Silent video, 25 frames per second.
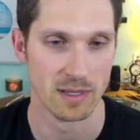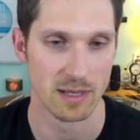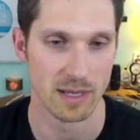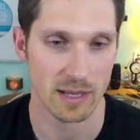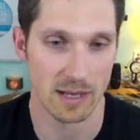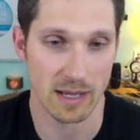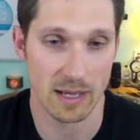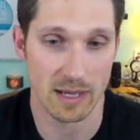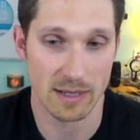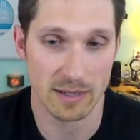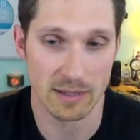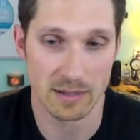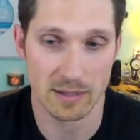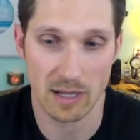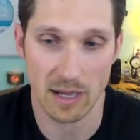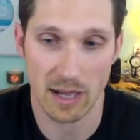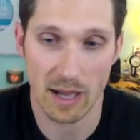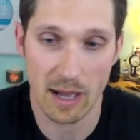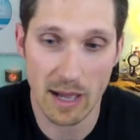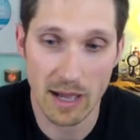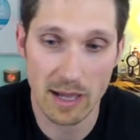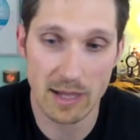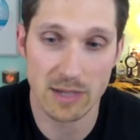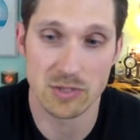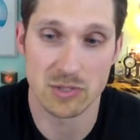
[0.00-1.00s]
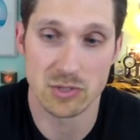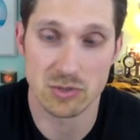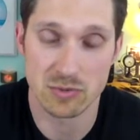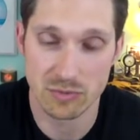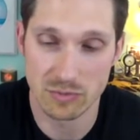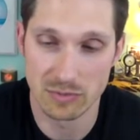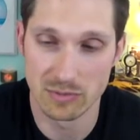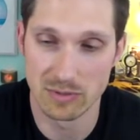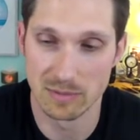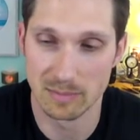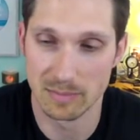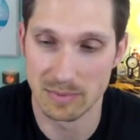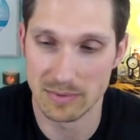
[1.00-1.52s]
And I, yeah. I
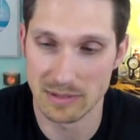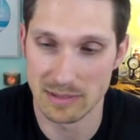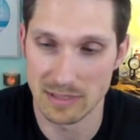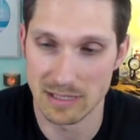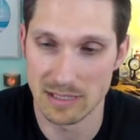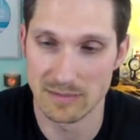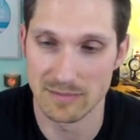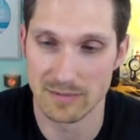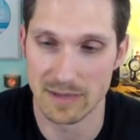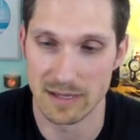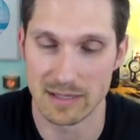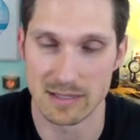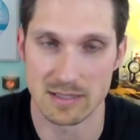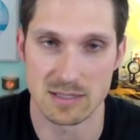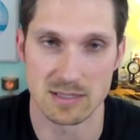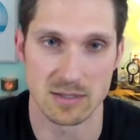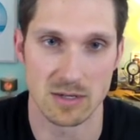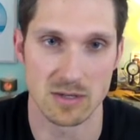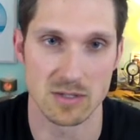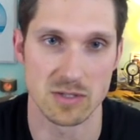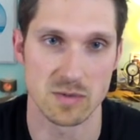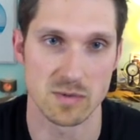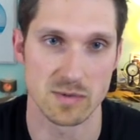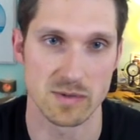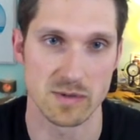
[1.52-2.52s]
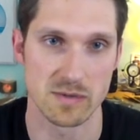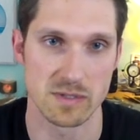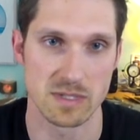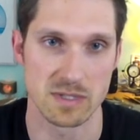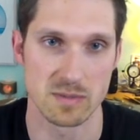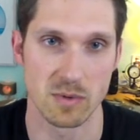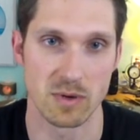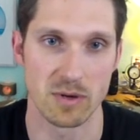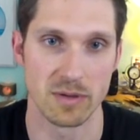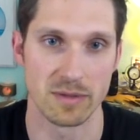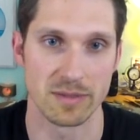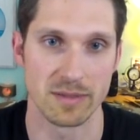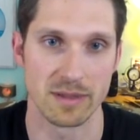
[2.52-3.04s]
truly believe that it starts with those
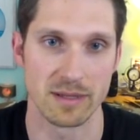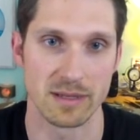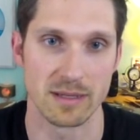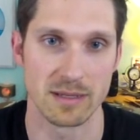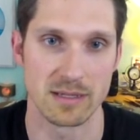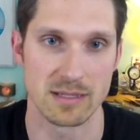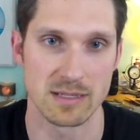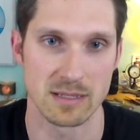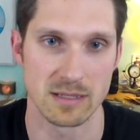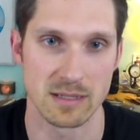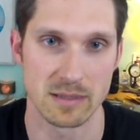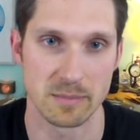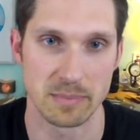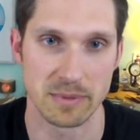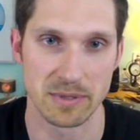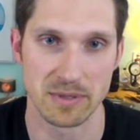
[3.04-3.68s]
small things and it